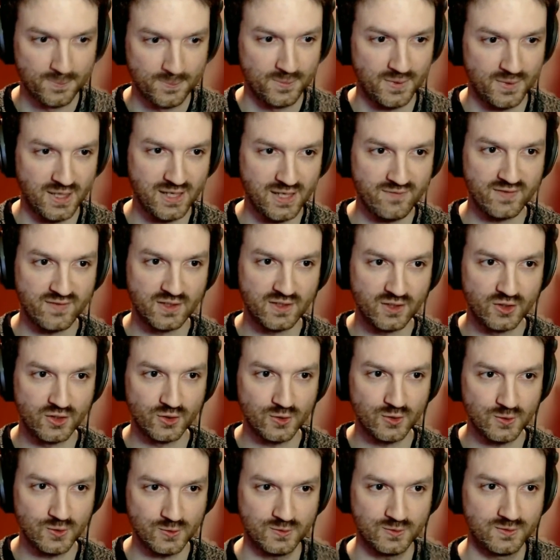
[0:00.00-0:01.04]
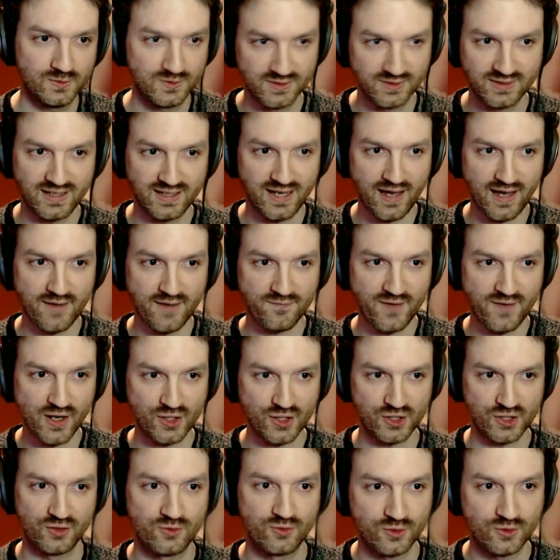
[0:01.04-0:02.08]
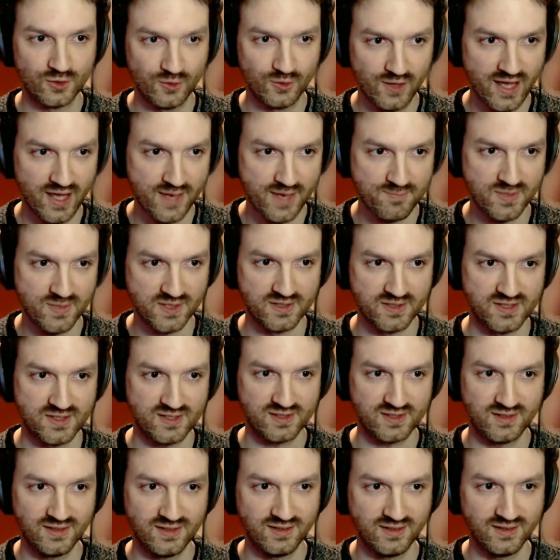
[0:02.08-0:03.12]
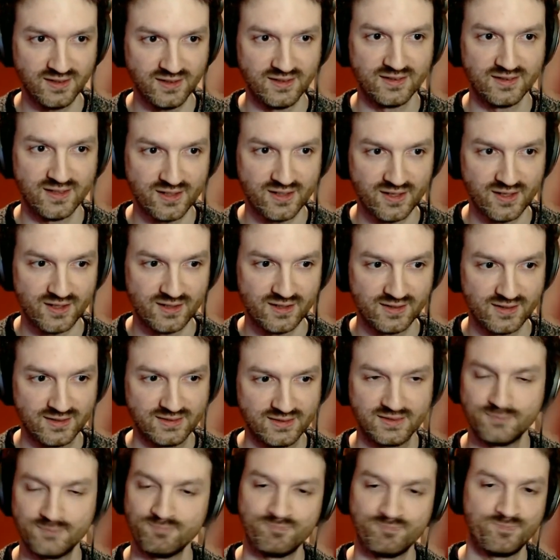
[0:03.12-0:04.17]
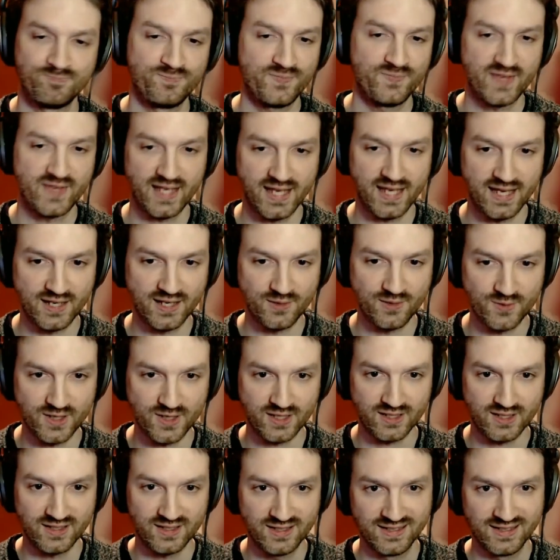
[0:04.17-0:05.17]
even though a function call happens in there. Anyway,